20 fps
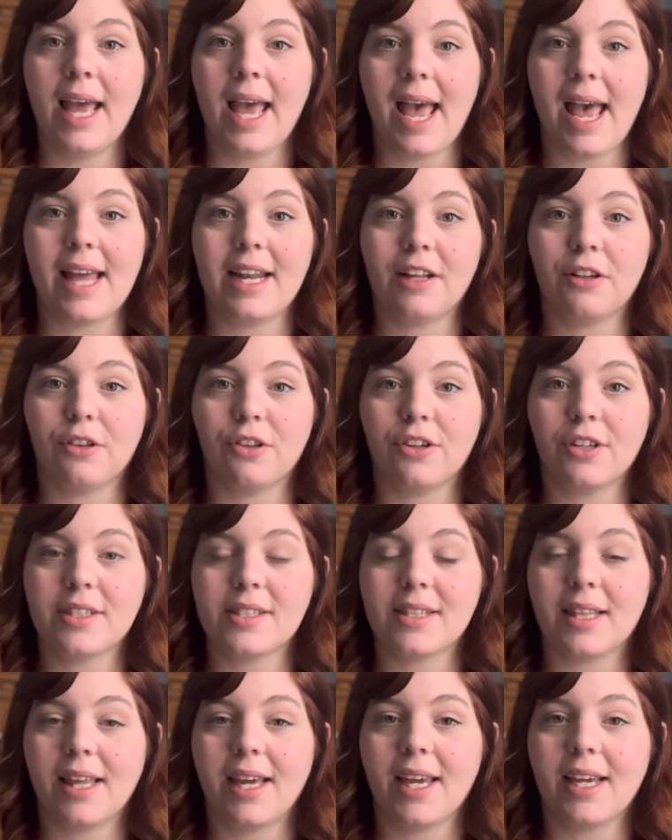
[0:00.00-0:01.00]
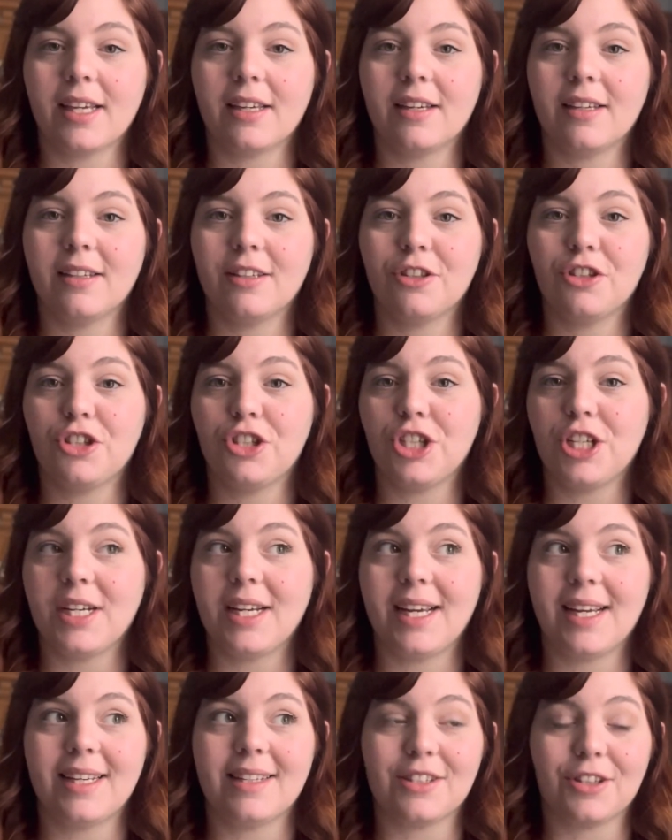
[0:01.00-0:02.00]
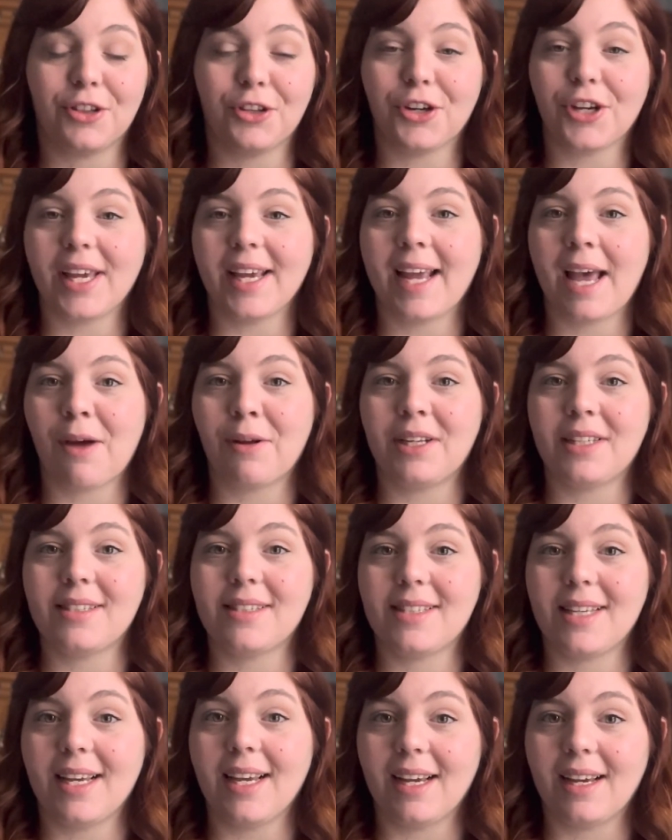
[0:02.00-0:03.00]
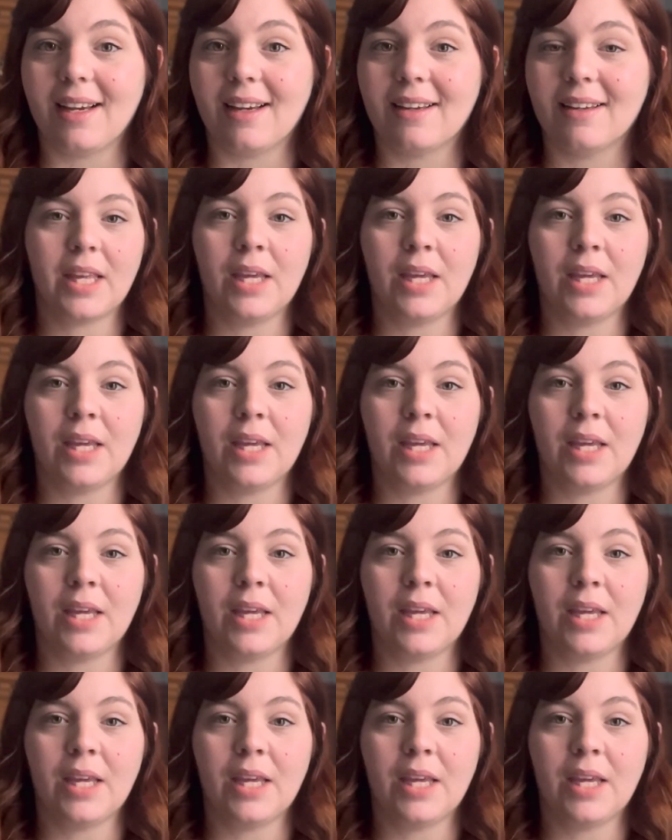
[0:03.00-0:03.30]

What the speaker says: And it looks like she is looking out at sea.